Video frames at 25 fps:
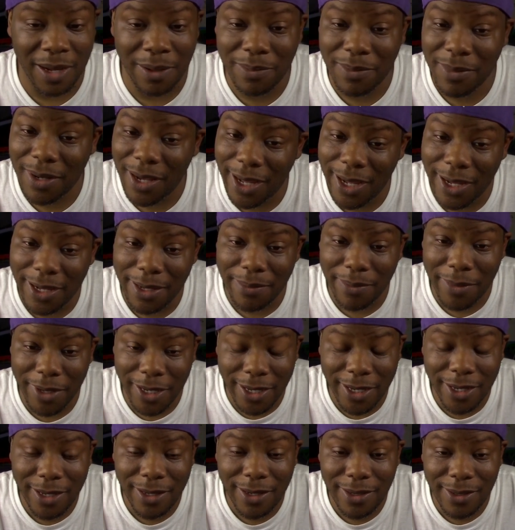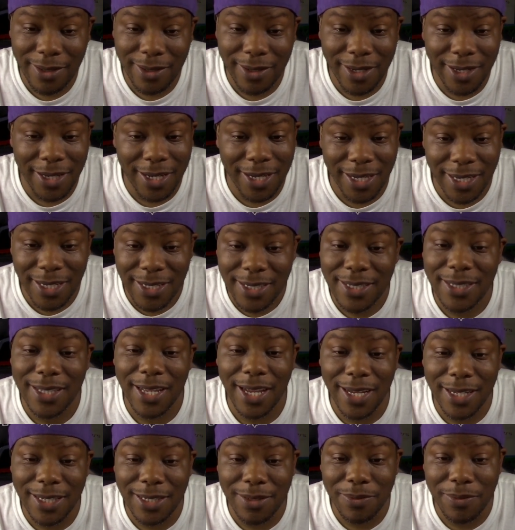I'm like, man. And his
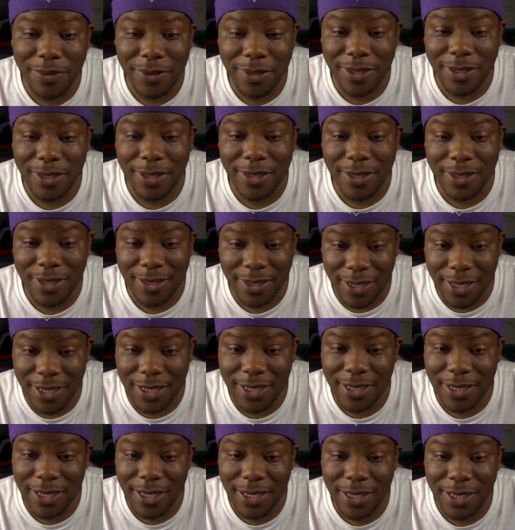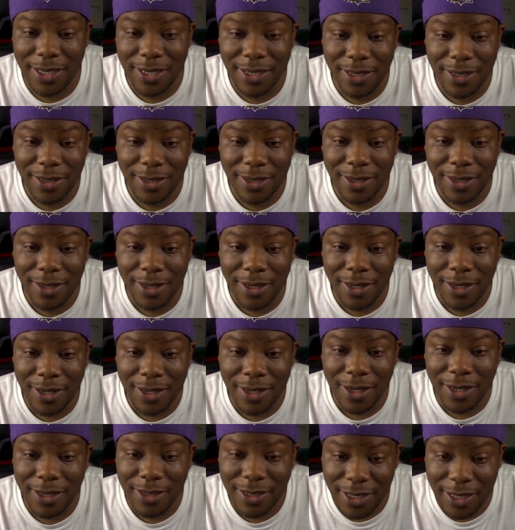stats was 16
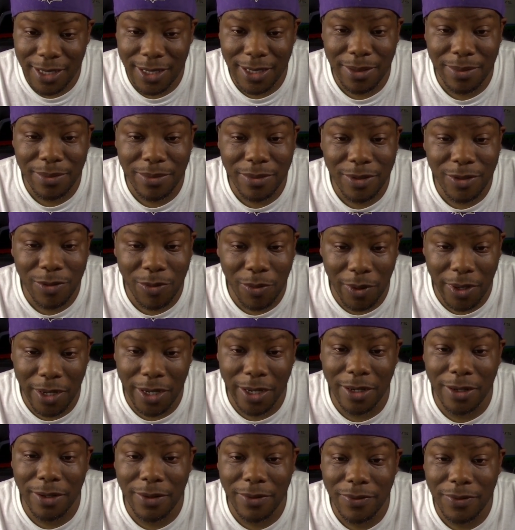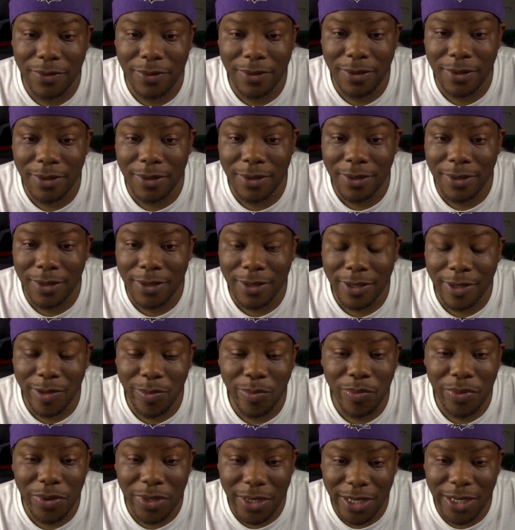attempt, 12
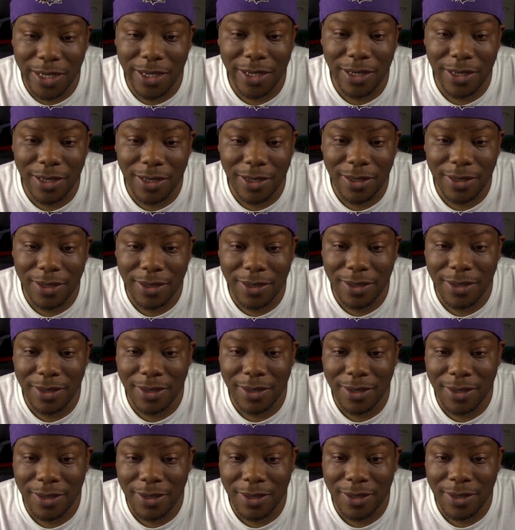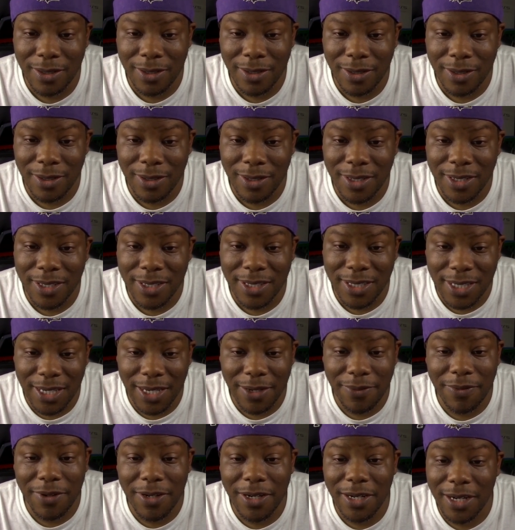completed,
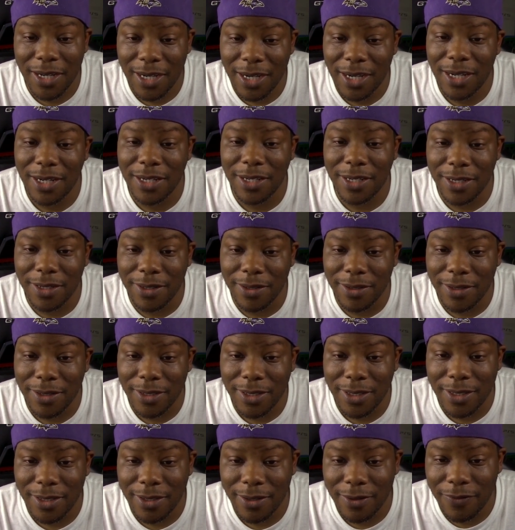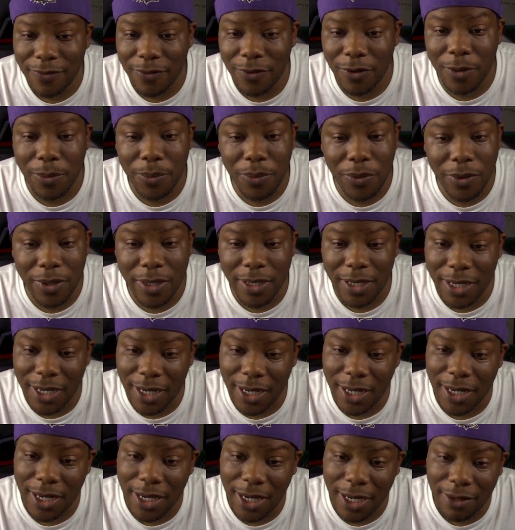79 yards, 4.9
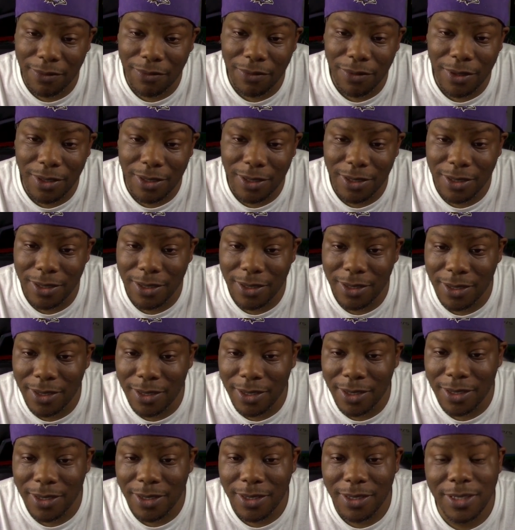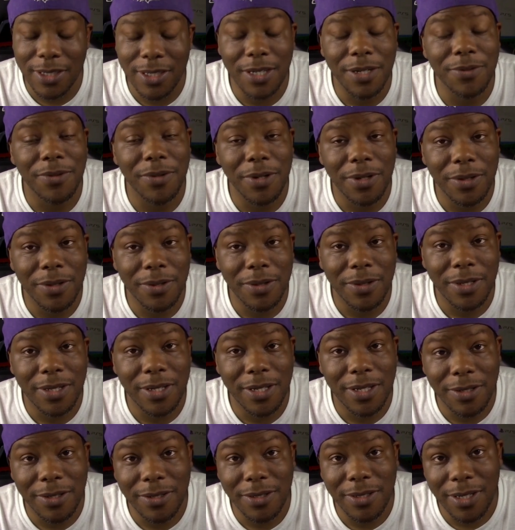average, zero
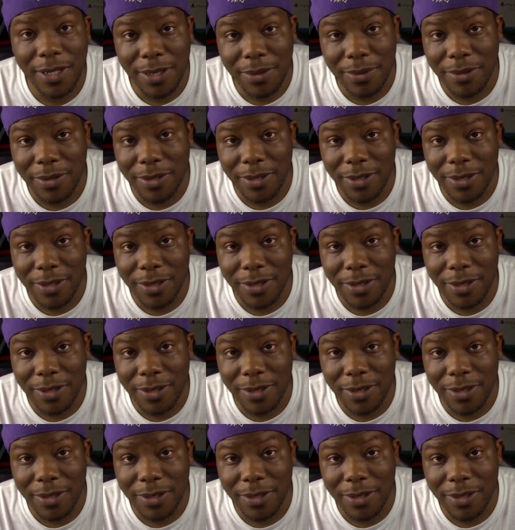interception.